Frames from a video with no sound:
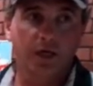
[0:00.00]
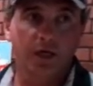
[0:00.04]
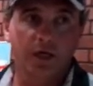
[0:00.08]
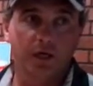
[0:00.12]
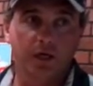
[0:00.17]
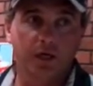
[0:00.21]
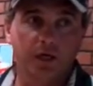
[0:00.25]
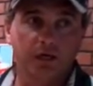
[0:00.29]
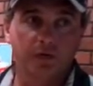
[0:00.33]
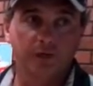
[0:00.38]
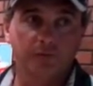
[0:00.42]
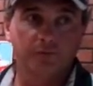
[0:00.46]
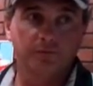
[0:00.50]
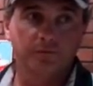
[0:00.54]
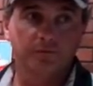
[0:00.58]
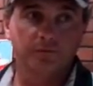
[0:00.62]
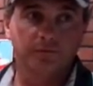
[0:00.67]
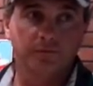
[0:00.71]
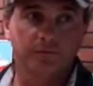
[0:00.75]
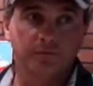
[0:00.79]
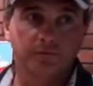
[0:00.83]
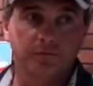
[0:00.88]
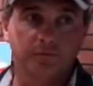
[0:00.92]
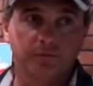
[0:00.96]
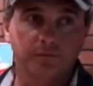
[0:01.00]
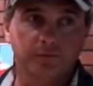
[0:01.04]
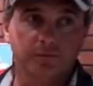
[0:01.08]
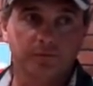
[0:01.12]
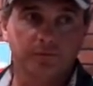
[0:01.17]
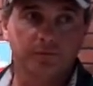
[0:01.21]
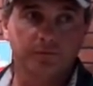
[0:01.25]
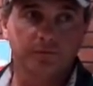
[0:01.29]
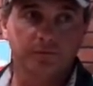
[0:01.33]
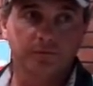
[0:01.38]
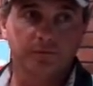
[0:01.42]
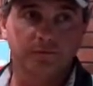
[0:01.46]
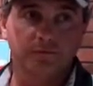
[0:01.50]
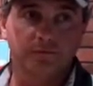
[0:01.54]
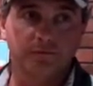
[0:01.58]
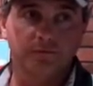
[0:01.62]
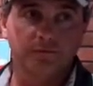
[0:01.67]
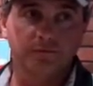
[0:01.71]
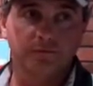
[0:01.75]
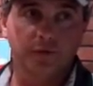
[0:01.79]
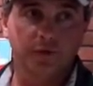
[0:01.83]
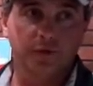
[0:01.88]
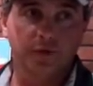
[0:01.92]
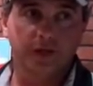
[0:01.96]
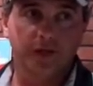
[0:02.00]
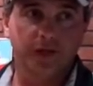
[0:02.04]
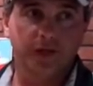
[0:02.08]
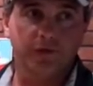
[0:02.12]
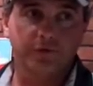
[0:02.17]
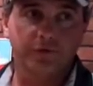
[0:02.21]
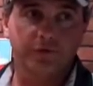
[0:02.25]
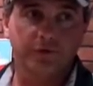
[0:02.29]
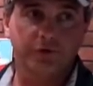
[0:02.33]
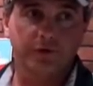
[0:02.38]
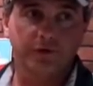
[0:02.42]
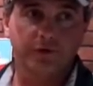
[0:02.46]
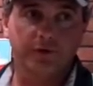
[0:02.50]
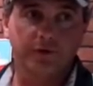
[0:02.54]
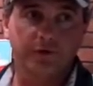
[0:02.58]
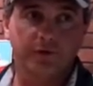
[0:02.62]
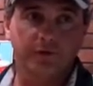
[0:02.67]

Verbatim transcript: Um, well, I'd have to show